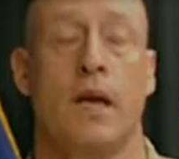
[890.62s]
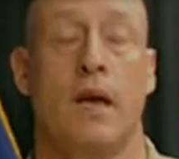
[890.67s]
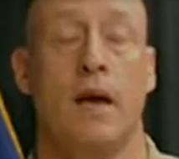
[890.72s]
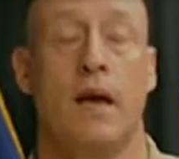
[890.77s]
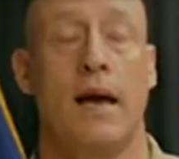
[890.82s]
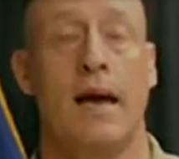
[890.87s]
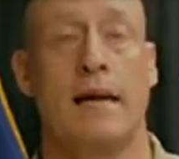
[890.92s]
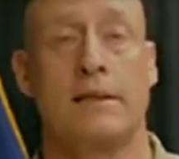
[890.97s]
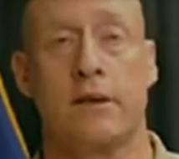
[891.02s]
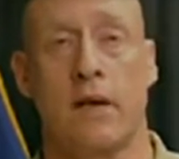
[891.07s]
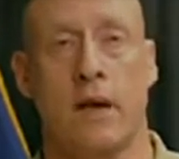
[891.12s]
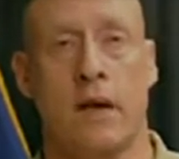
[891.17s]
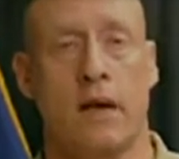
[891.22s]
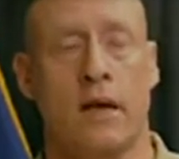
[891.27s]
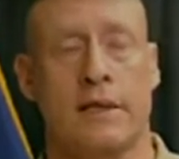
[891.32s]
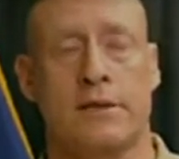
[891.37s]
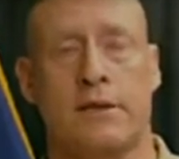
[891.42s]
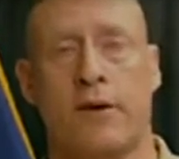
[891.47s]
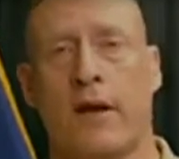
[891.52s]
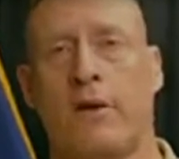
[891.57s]

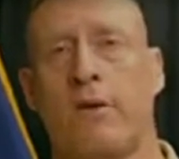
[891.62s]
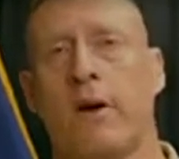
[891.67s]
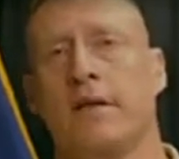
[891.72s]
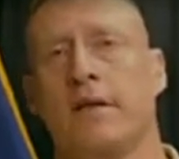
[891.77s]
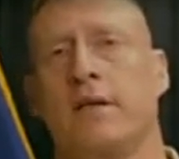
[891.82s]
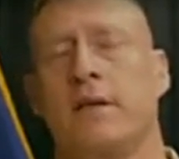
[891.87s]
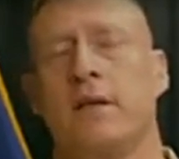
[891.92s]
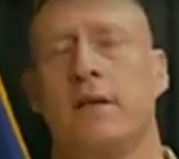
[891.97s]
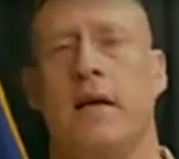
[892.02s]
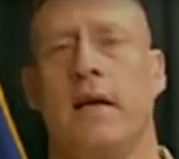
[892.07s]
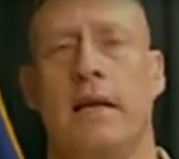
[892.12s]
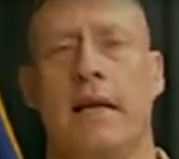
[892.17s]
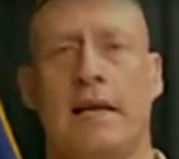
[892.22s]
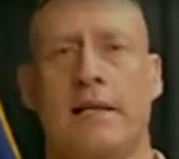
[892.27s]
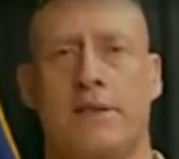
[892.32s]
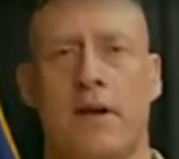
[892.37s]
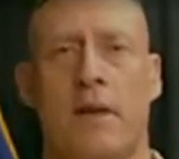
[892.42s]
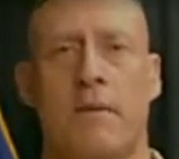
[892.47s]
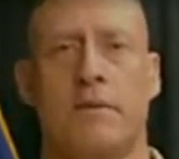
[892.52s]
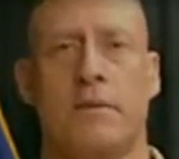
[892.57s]
That's a great question. And
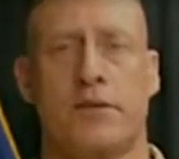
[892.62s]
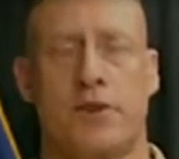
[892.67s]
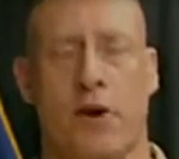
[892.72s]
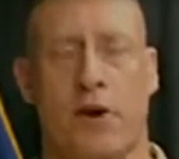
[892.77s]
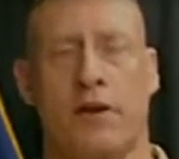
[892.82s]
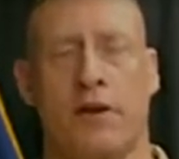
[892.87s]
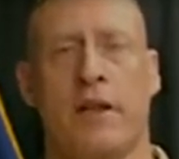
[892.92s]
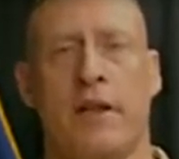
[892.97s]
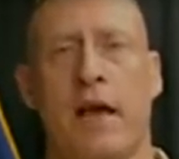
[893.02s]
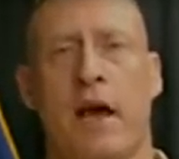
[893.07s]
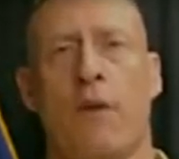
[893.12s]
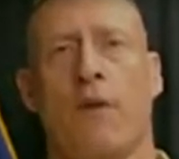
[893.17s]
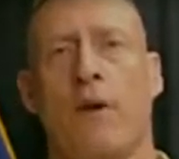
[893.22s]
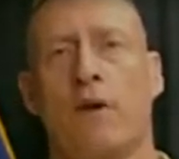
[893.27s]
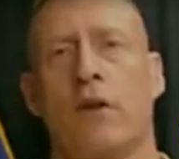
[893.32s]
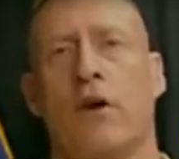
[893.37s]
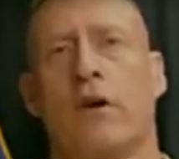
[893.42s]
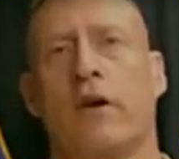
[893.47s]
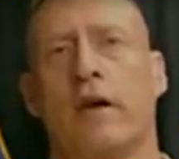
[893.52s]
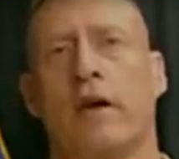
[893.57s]
that's something certainly that we're
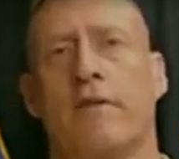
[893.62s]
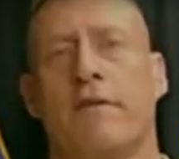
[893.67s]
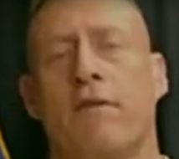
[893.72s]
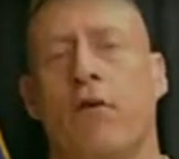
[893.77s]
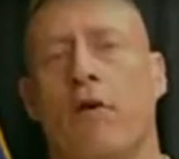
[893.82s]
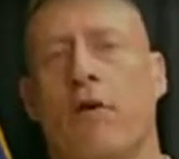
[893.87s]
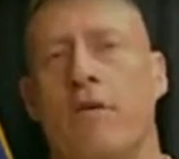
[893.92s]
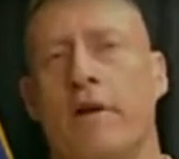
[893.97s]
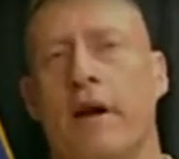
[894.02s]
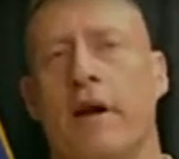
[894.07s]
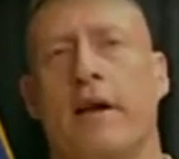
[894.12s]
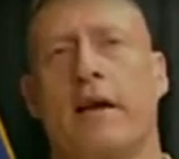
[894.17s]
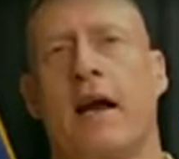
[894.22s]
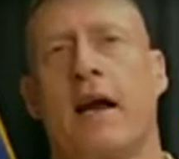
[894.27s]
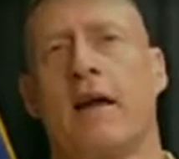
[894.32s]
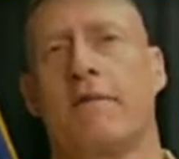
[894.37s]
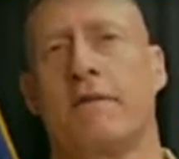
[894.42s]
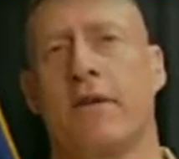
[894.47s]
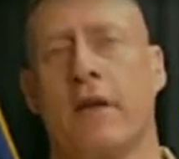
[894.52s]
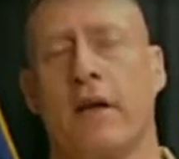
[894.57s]
looking for very
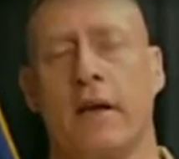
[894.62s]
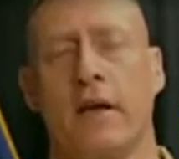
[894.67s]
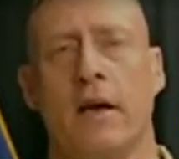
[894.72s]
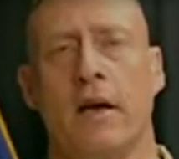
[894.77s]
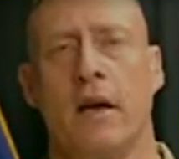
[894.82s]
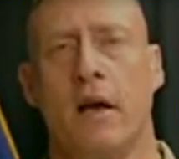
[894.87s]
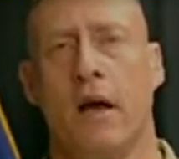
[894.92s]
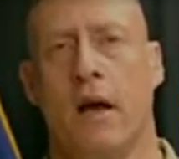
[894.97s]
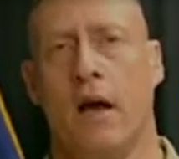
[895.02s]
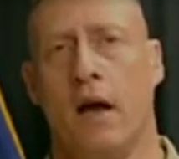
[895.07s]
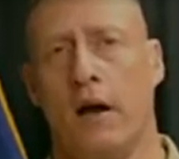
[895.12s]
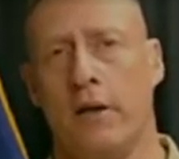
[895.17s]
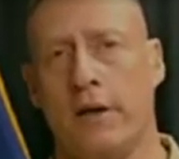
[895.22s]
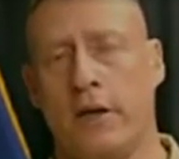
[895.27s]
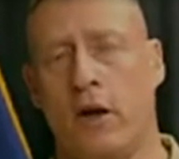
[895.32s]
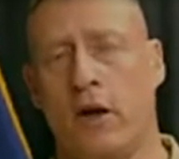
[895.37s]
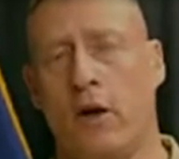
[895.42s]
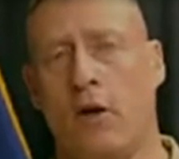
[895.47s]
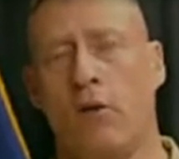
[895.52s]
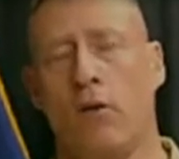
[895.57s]
carefully.
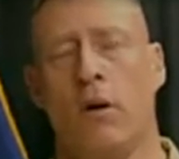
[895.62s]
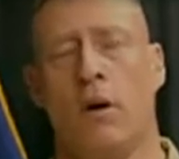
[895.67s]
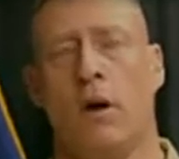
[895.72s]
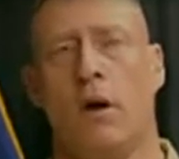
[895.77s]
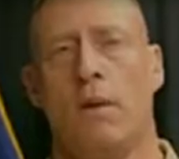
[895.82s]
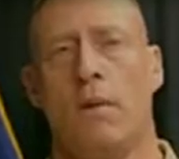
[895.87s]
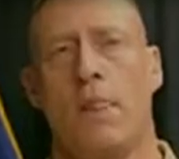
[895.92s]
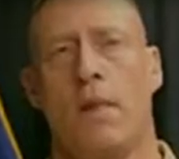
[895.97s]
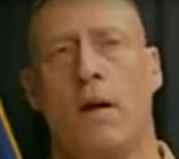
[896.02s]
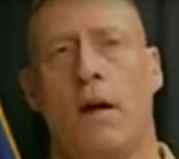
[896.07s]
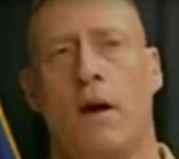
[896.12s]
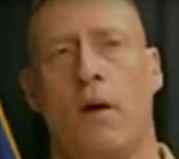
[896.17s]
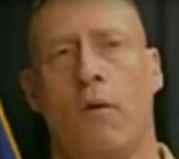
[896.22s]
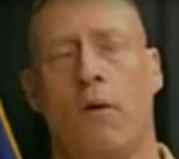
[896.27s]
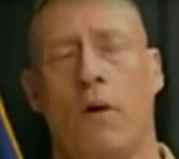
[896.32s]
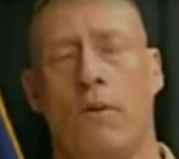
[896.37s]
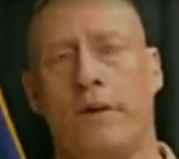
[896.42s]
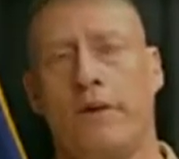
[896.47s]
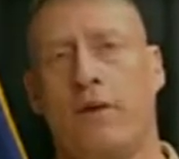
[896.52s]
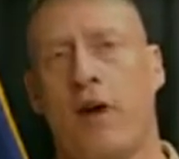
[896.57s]

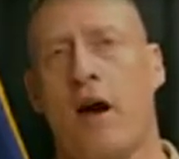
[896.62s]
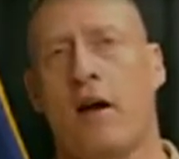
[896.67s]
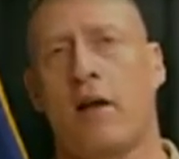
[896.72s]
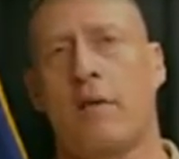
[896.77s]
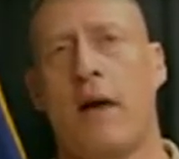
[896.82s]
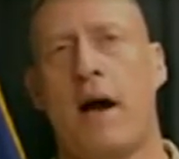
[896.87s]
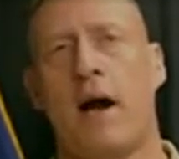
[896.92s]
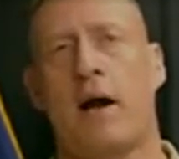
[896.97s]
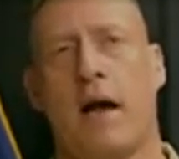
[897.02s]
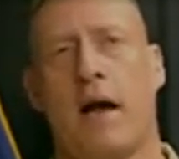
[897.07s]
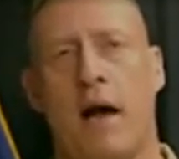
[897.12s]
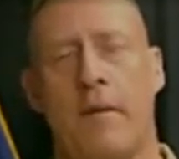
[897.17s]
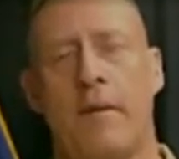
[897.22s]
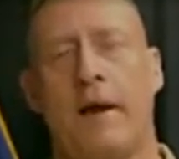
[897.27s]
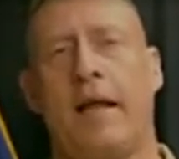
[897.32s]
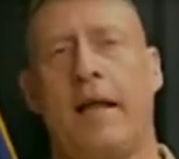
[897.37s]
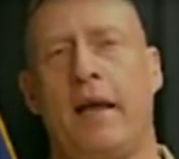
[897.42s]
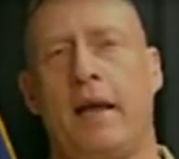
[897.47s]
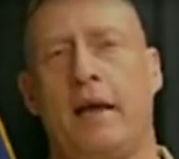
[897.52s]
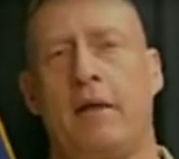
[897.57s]
When we talk about how
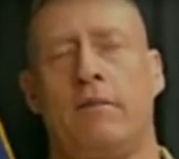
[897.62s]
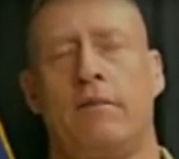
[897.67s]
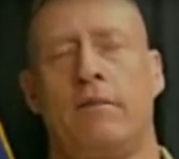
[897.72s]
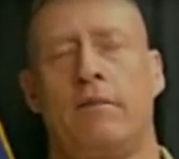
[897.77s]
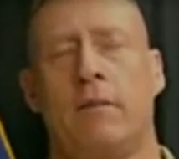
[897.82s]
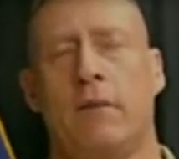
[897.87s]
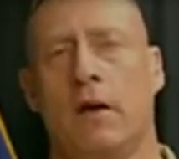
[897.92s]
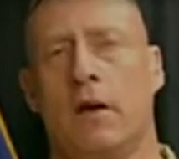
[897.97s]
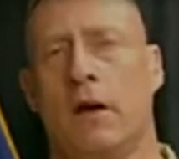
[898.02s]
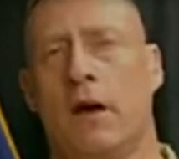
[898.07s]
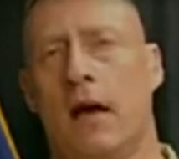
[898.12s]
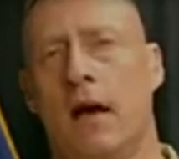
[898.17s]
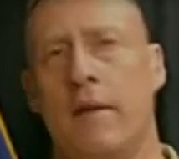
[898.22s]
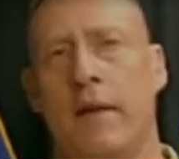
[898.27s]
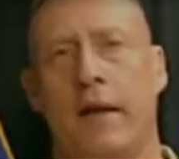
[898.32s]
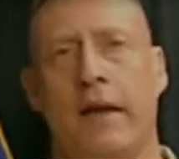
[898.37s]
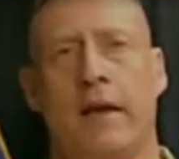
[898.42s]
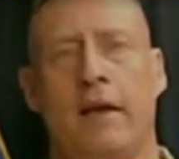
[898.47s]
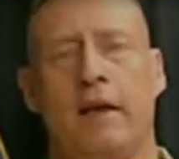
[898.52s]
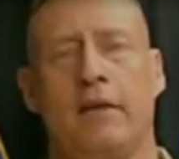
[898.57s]
many
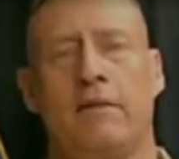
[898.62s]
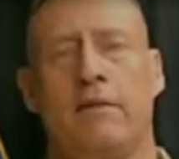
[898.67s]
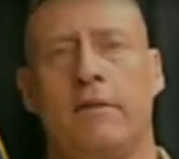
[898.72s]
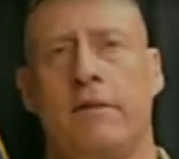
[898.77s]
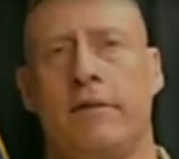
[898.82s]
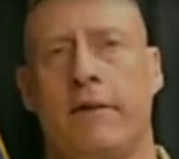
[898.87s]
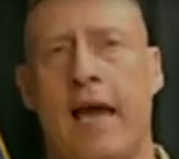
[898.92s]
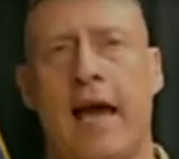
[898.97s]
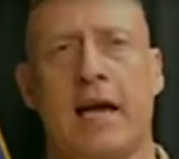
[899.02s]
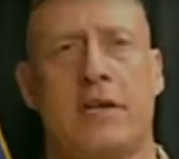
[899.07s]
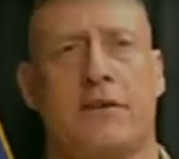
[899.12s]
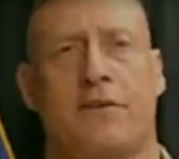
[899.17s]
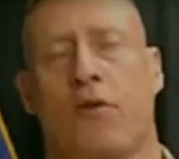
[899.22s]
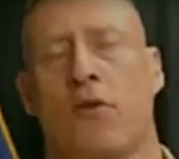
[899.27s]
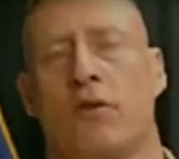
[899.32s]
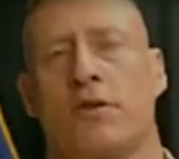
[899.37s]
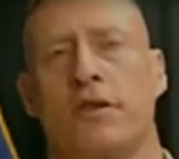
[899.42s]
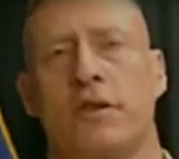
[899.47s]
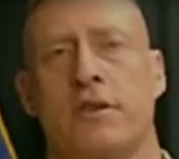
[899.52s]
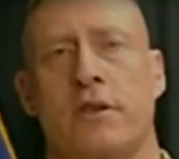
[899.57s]
Daesh
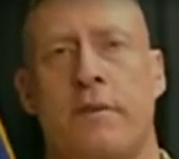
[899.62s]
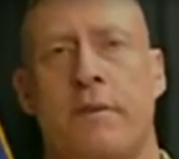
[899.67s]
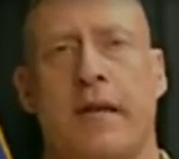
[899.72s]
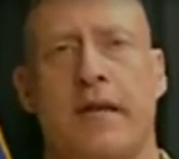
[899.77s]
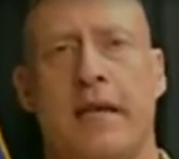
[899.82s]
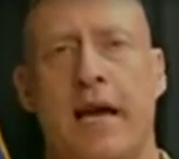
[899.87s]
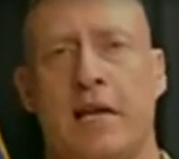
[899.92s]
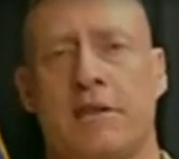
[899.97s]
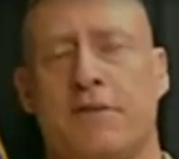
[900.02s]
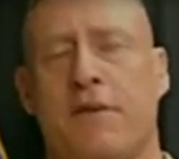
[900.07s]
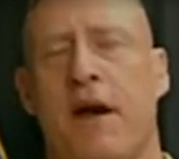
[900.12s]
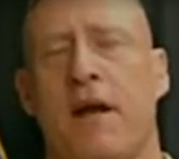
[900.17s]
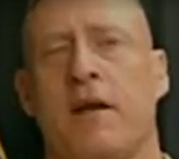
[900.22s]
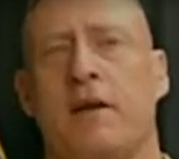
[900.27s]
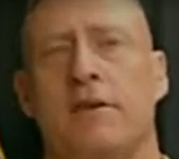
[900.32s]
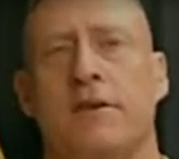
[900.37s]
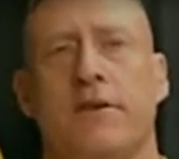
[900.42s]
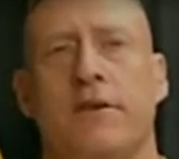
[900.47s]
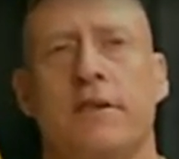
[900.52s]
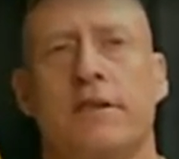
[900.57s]
forces, how many Daesh
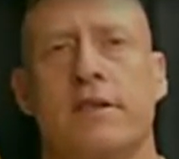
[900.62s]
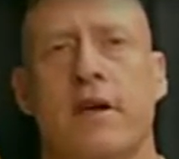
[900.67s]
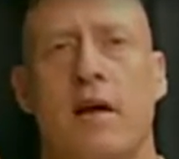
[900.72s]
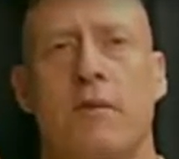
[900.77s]
fighters are inside